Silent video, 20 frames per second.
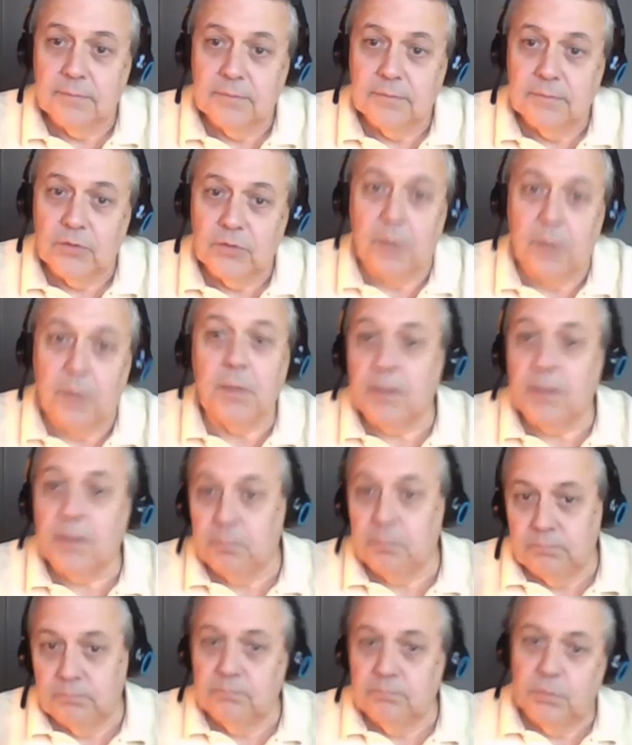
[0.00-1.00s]
So I
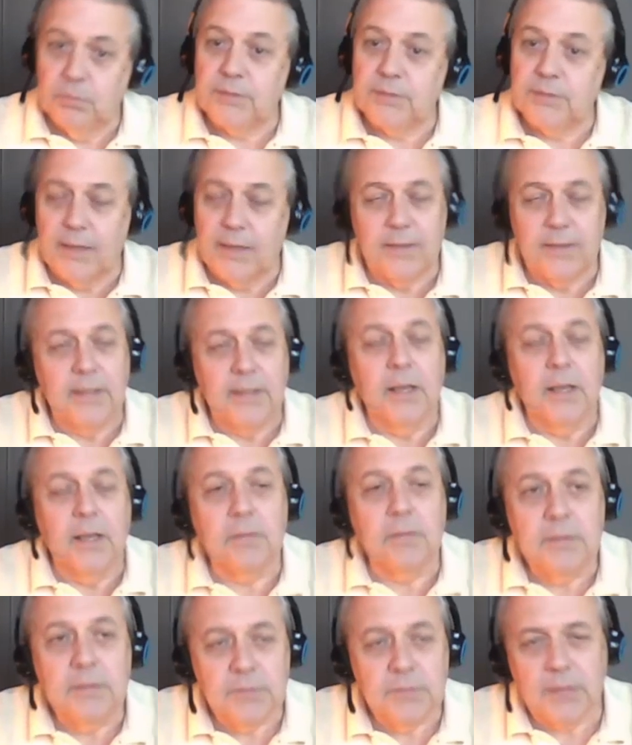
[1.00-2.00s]
immediately put that thing
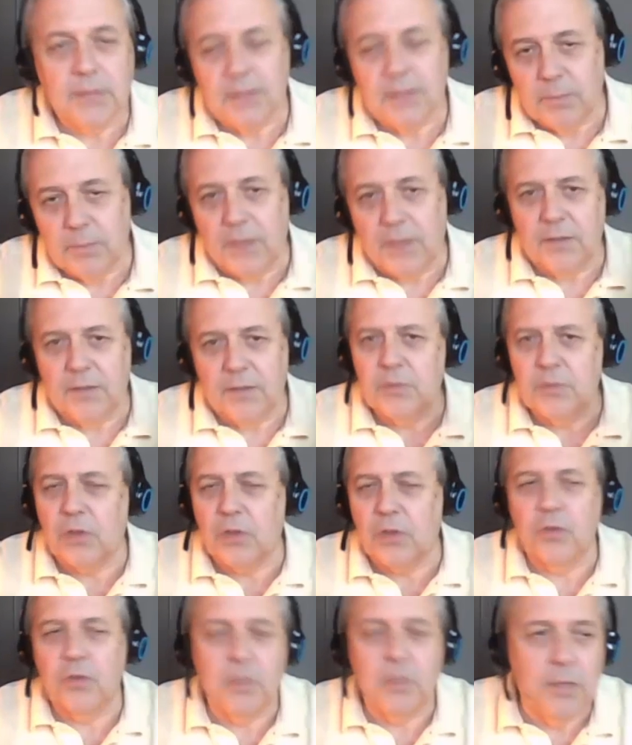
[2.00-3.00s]
out. So it was a
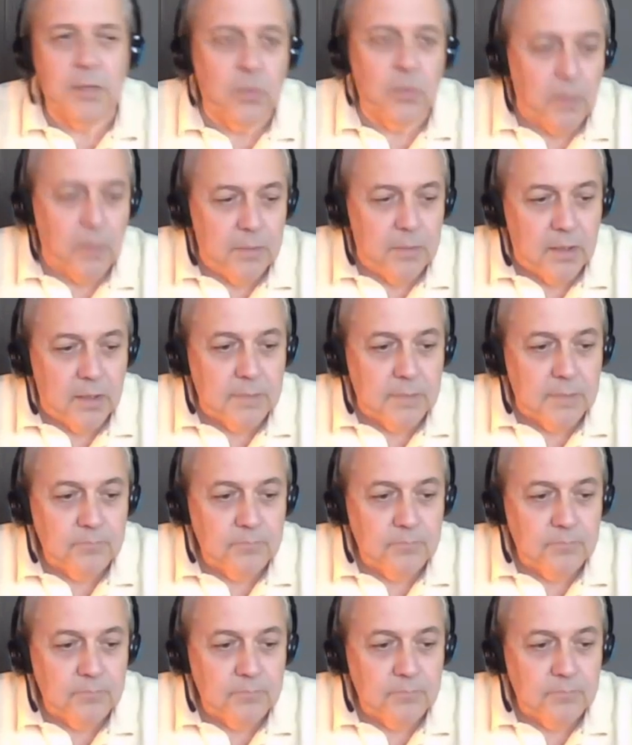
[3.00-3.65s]
30-minute webinar,